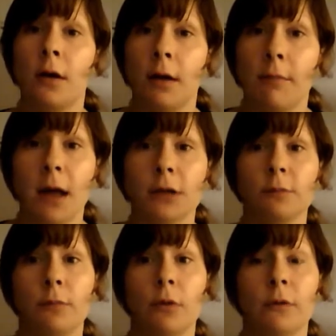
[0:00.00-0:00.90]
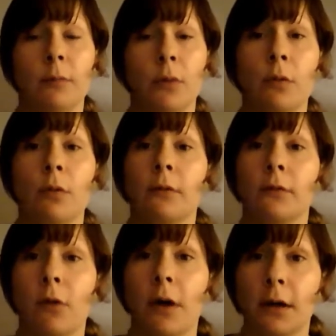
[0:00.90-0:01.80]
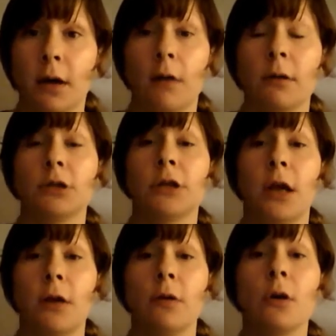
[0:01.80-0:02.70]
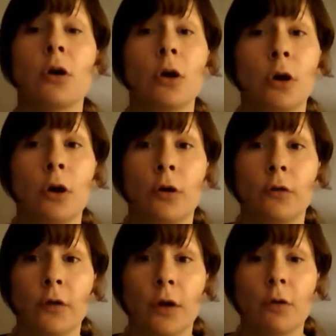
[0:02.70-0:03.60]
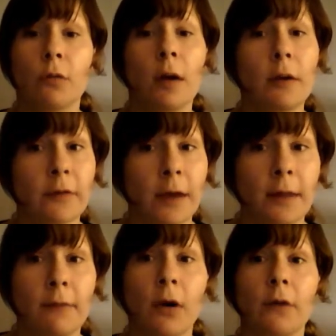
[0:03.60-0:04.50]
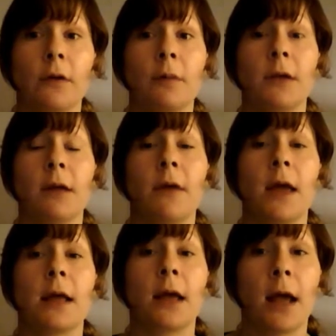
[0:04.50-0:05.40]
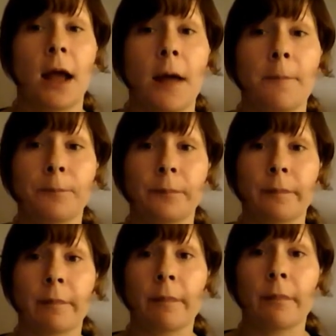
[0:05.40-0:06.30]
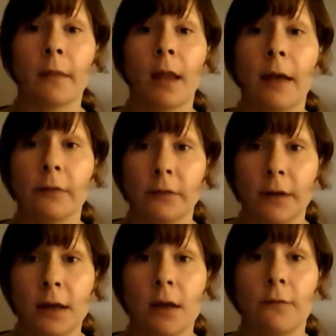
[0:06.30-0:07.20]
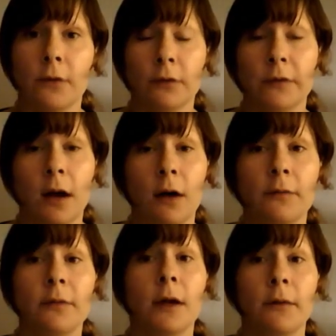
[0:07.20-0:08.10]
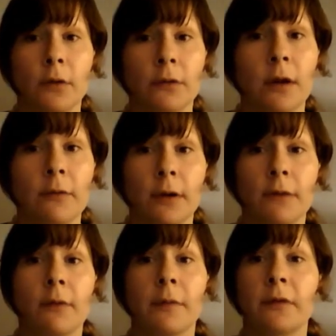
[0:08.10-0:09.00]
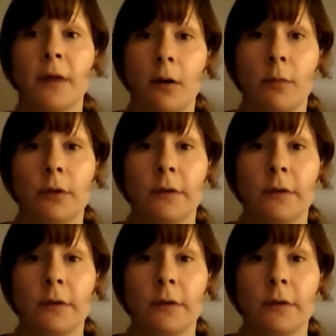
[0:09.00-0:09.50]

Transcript: imagine possible. So I encourage you to take the advice I'm giving and see for yourself if you're suffering from this terrible